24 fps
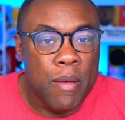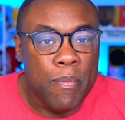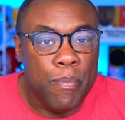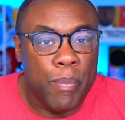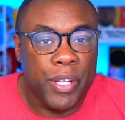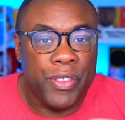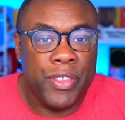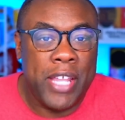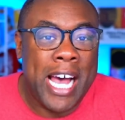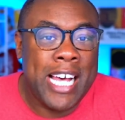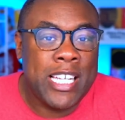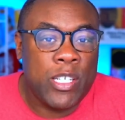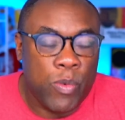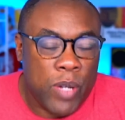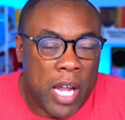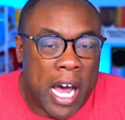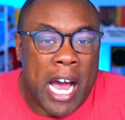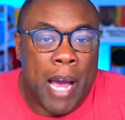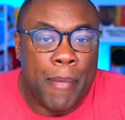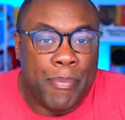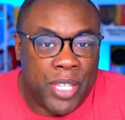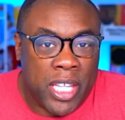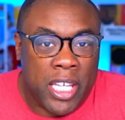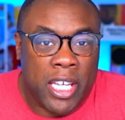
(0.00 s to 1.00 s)
but that's what
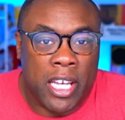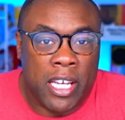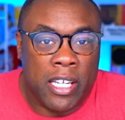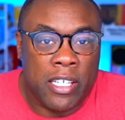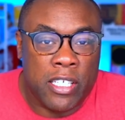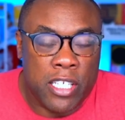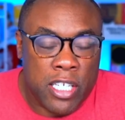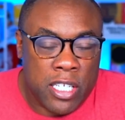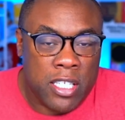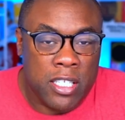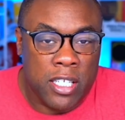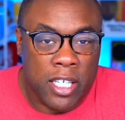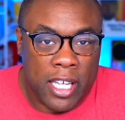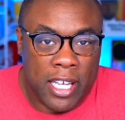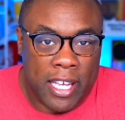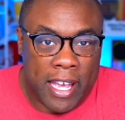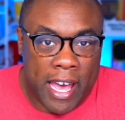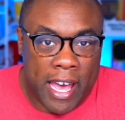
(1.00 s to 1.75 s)
I'm thinking just looking